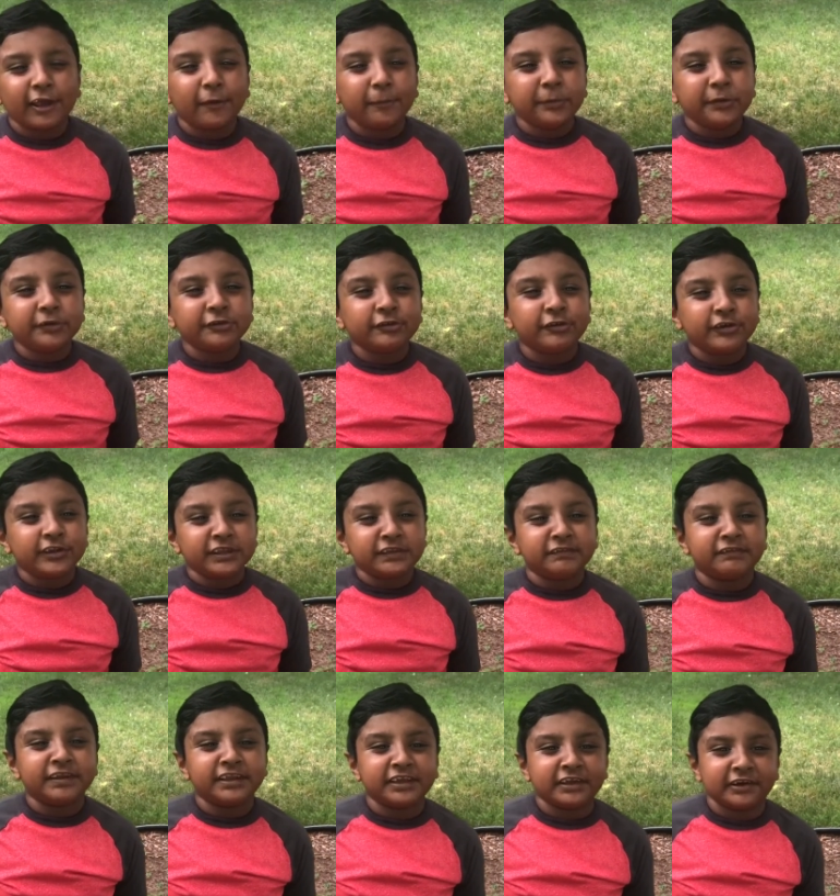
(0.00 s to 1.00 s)
I hope you enjoyed this
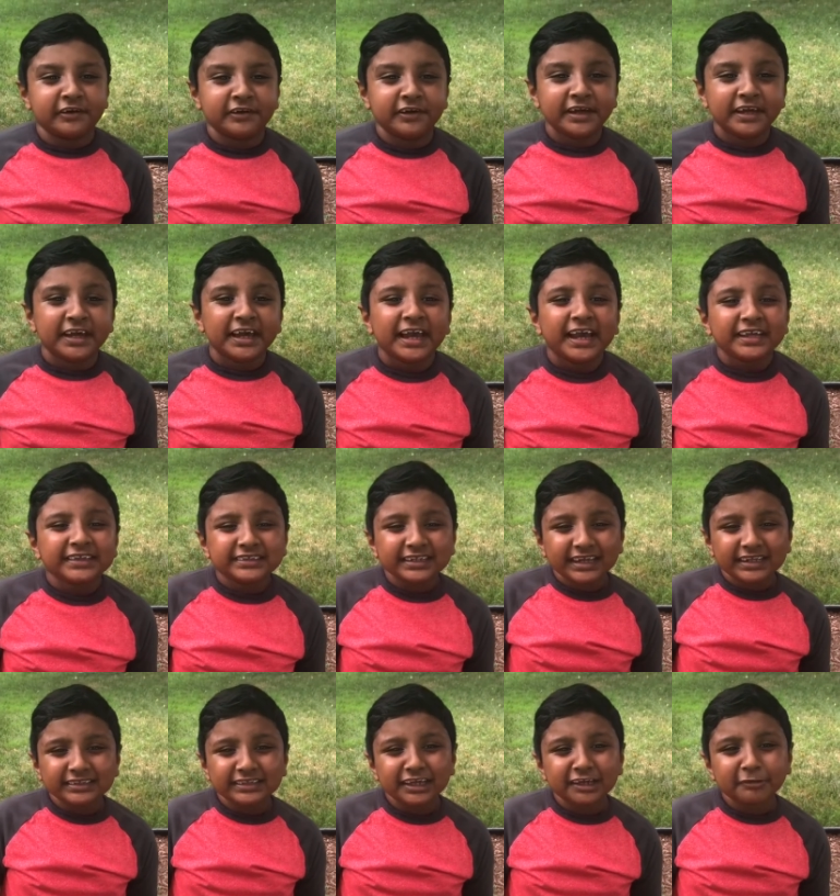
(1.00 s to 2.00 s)
video. Hit
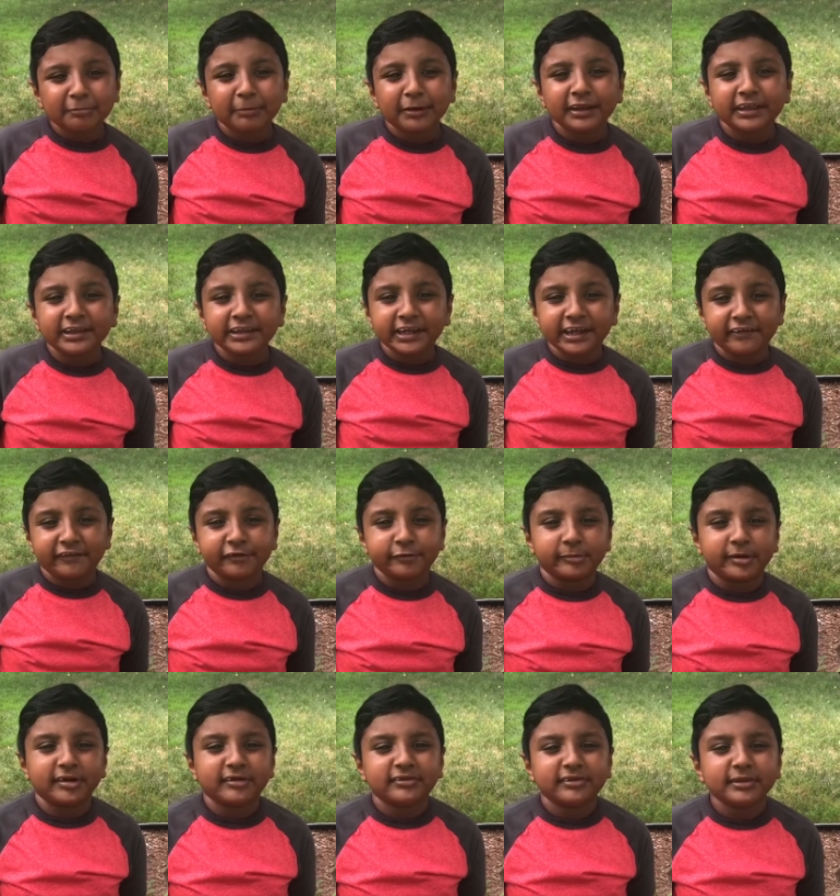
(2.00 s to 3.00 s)
that like button if you
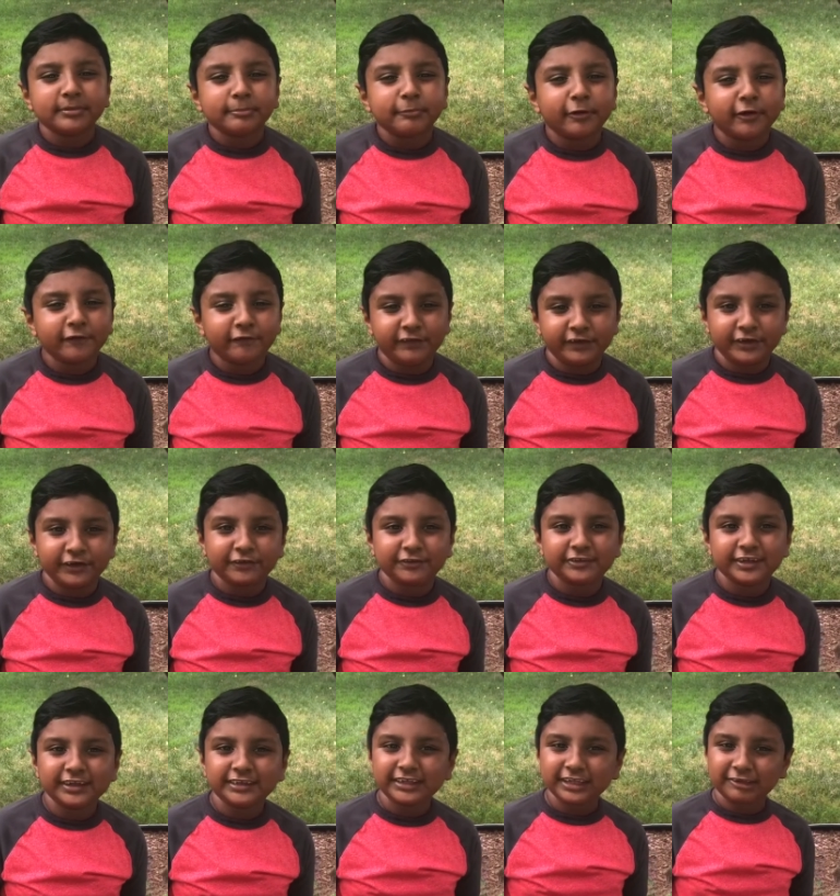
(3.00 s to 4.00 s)
want to see more videos
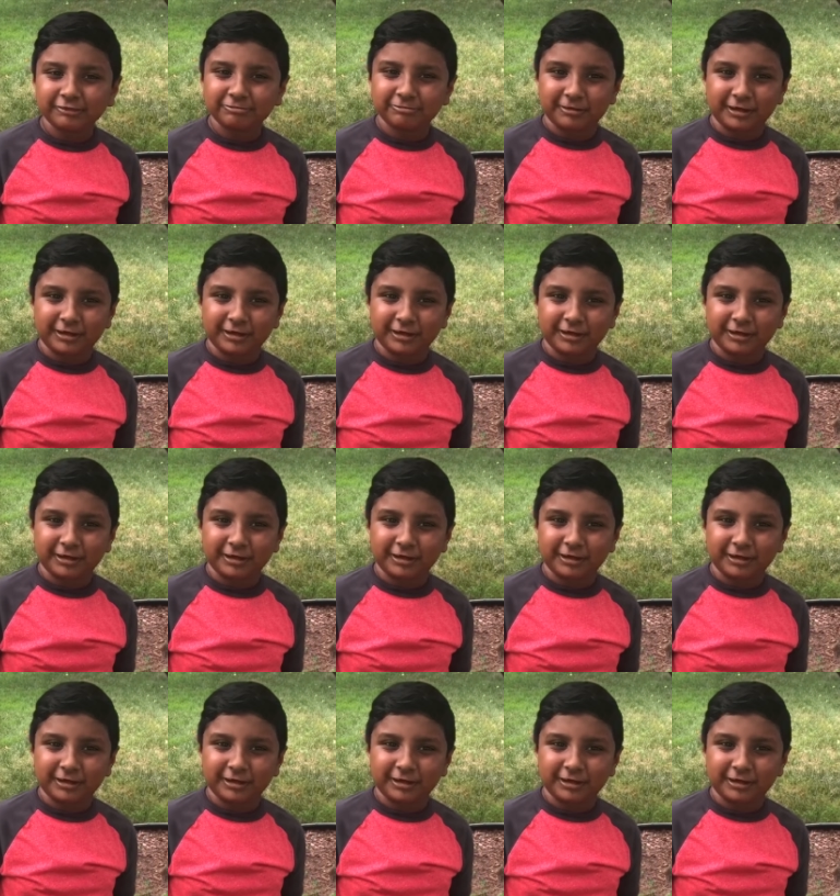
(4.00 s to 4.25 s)
like this